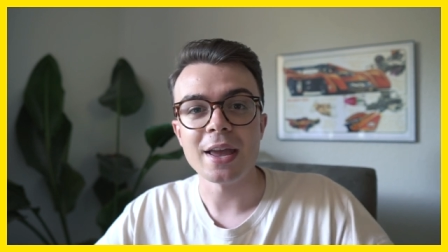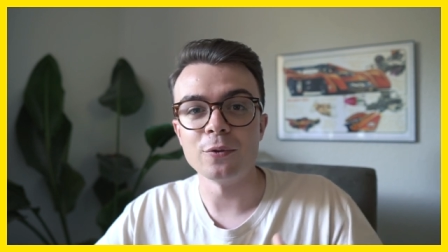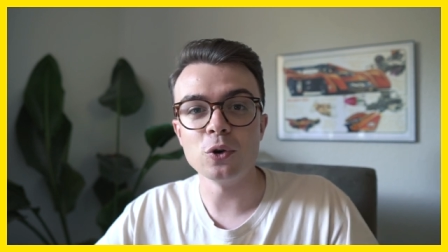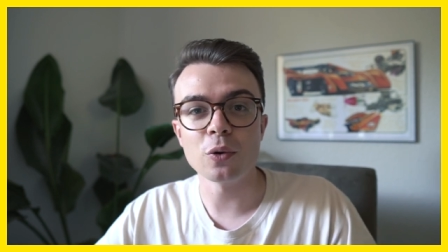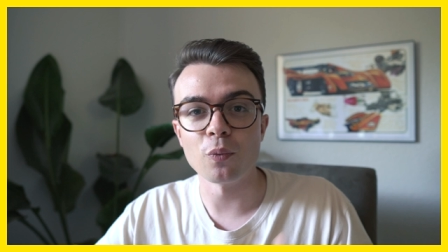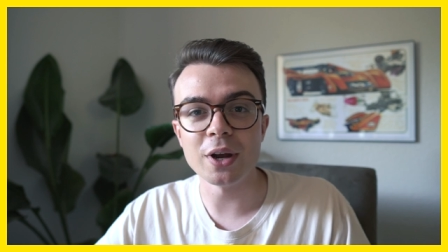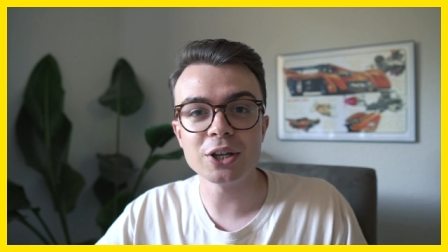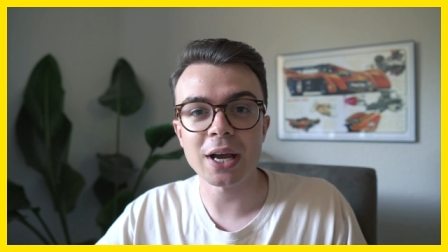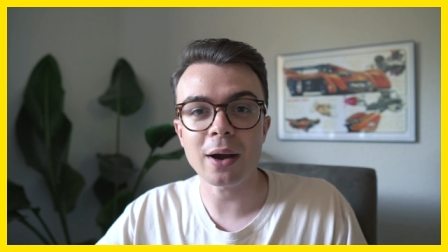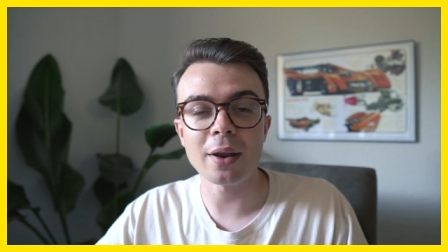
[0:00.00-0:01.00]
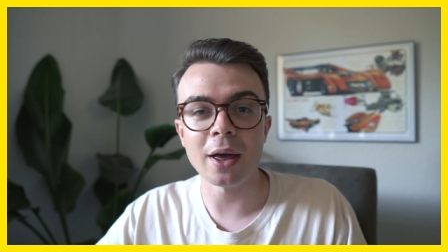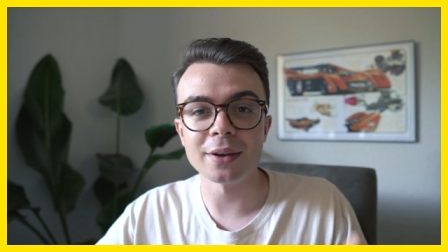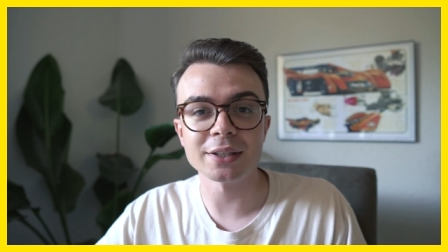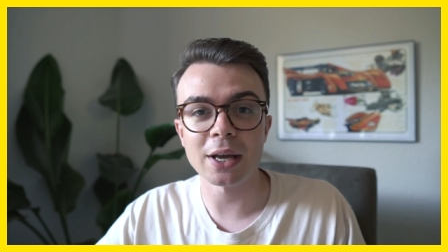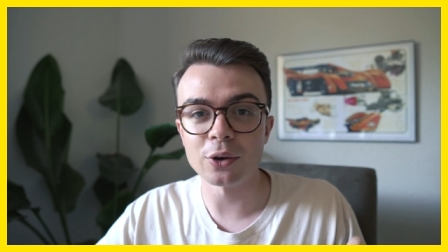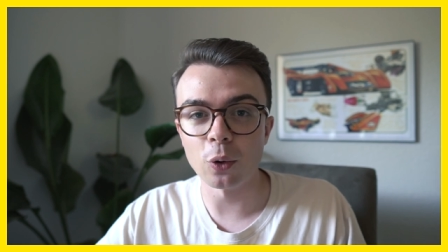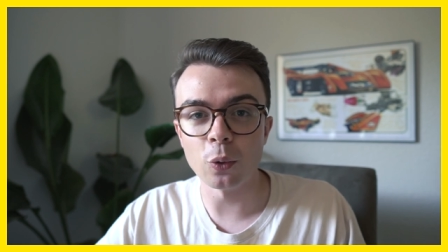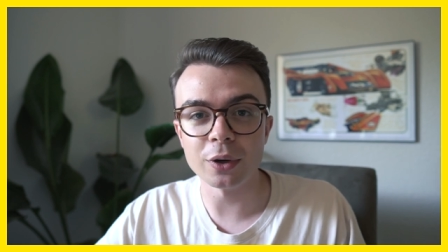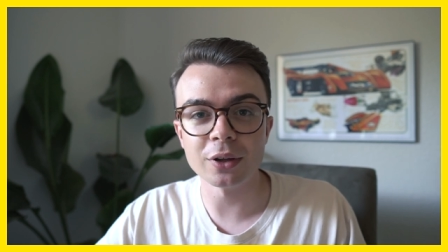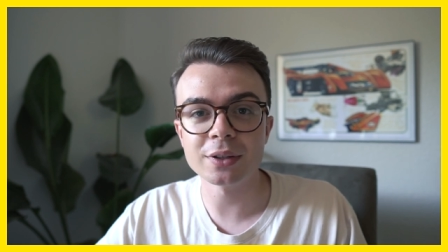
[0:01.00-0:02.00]
If you can reach out and understand your
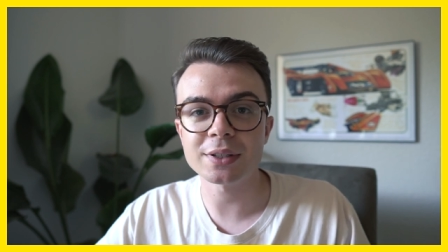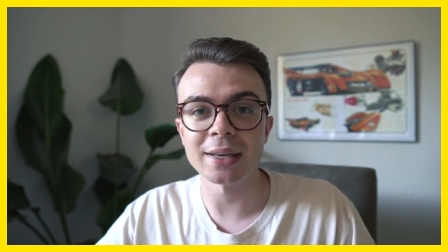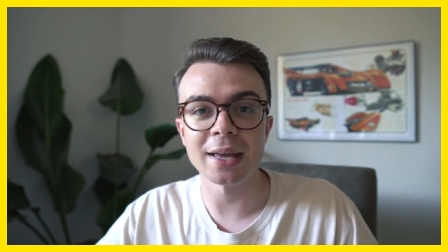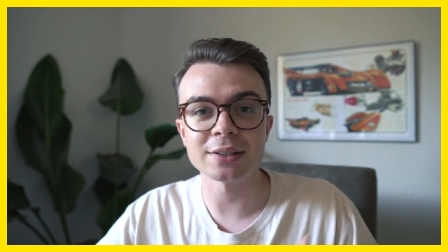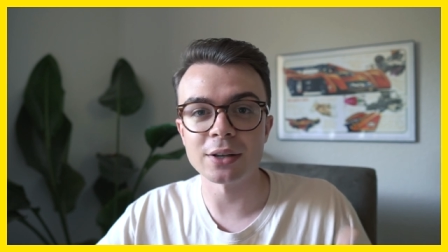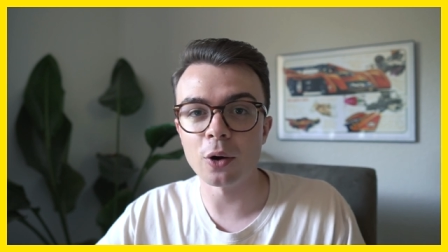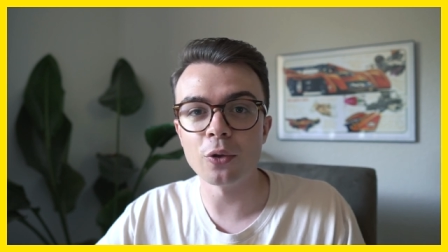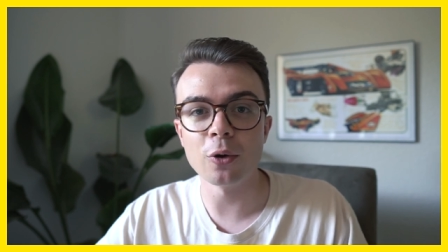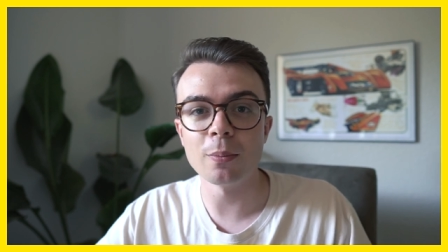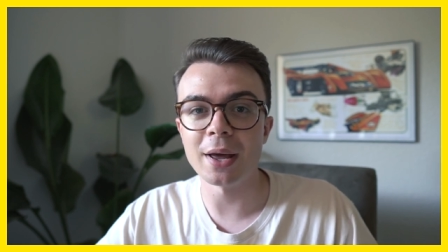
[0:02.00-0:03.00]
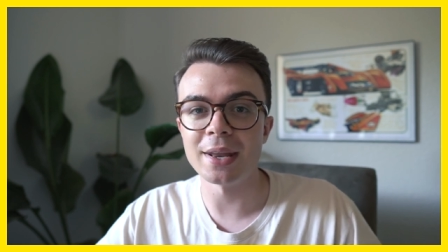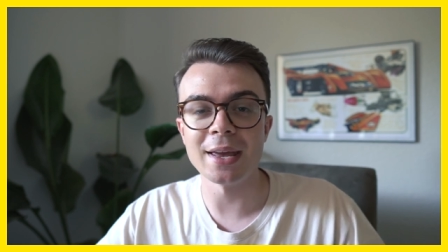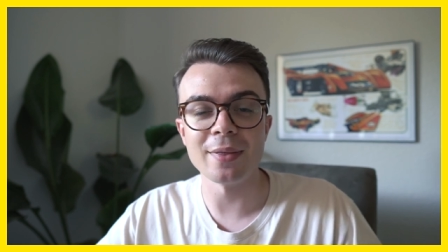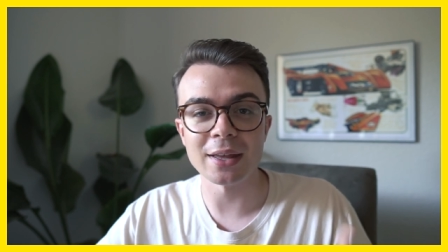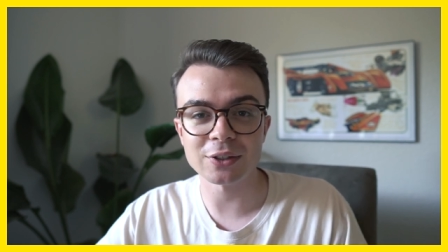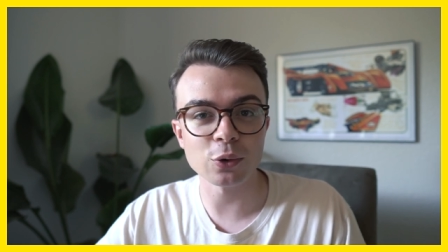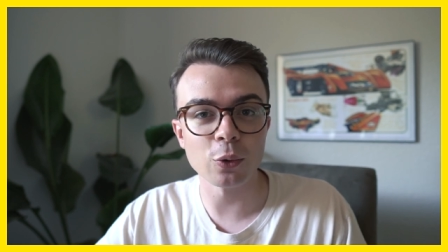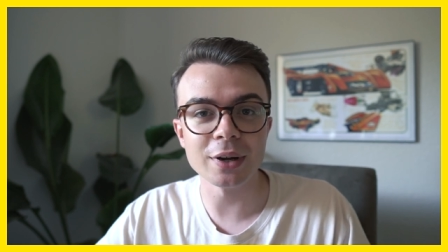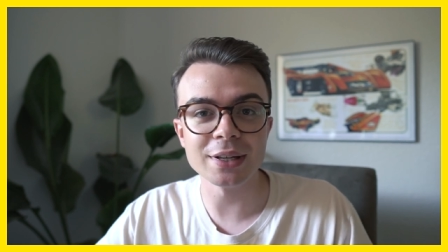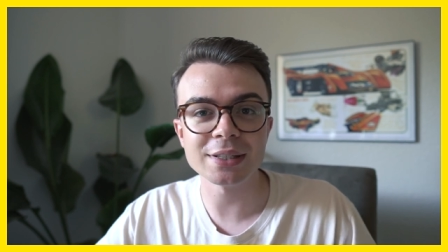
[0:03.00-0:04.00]
audience and get to know them and hear their
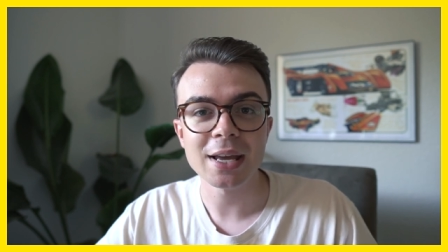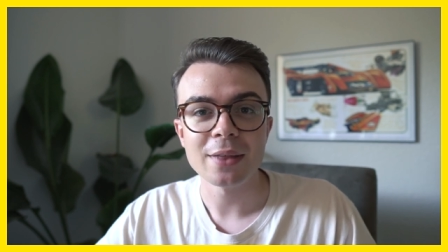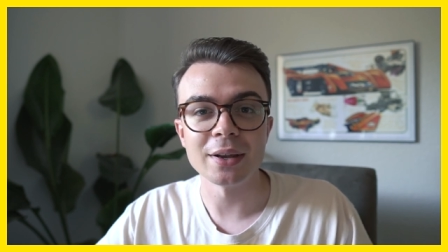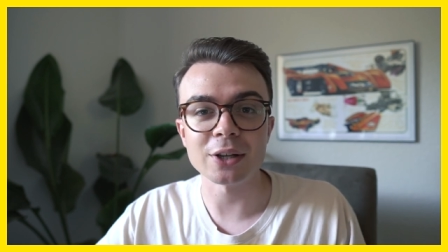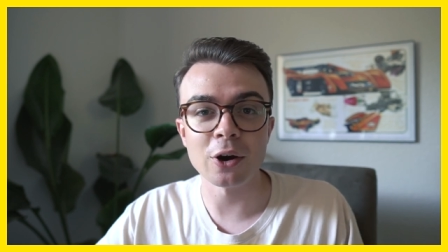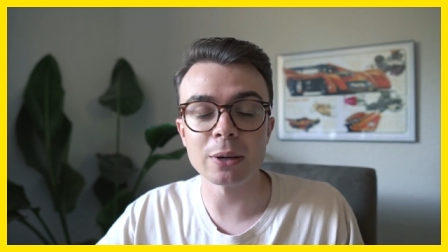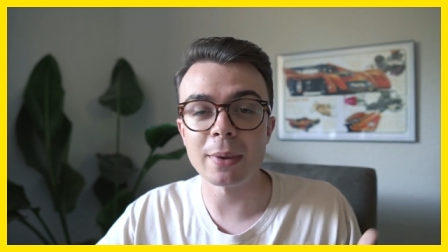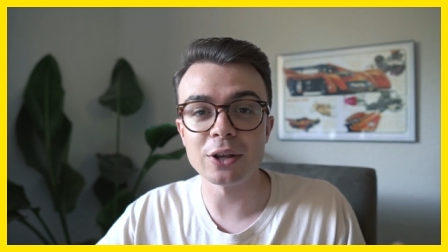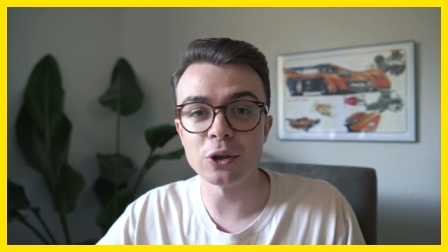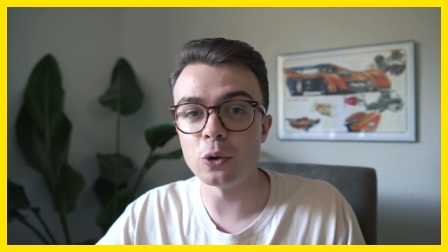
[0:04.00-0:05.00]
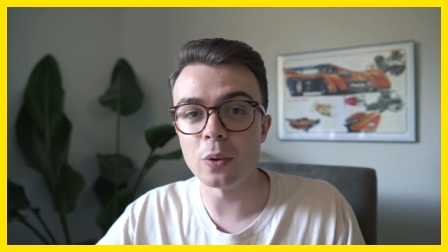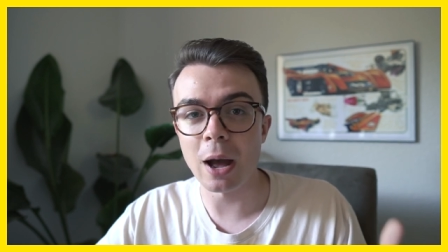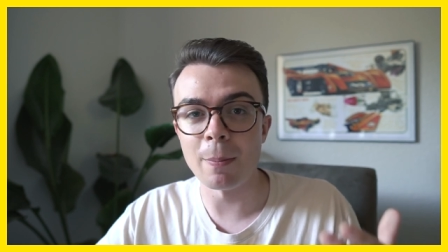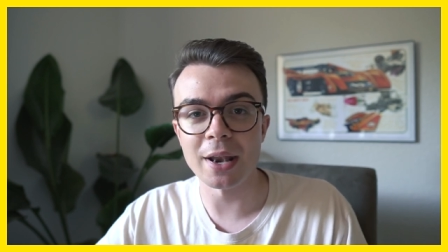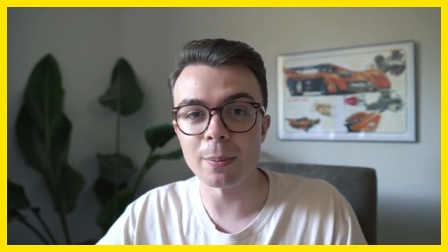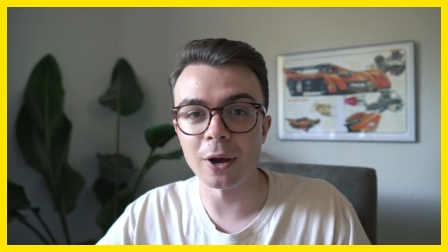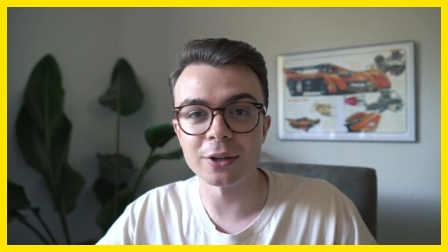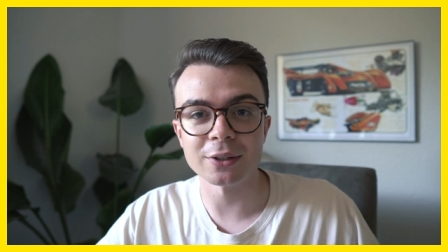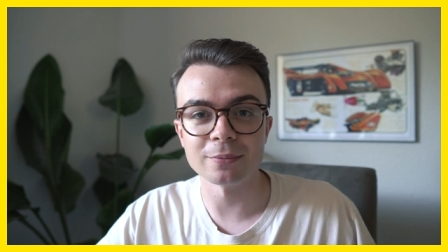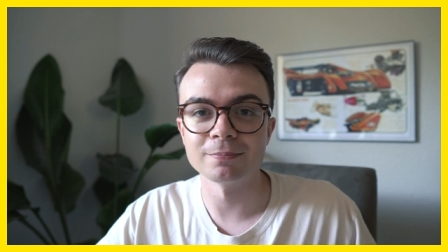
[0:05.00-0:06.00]
stories, it's only gonna make you a better
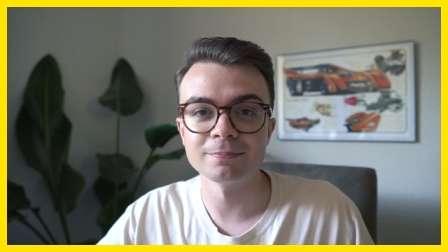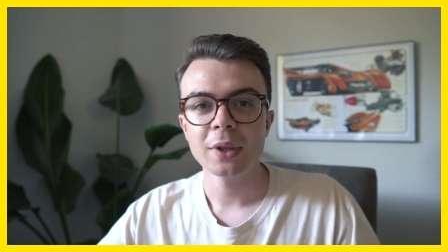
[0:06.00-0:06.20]
person.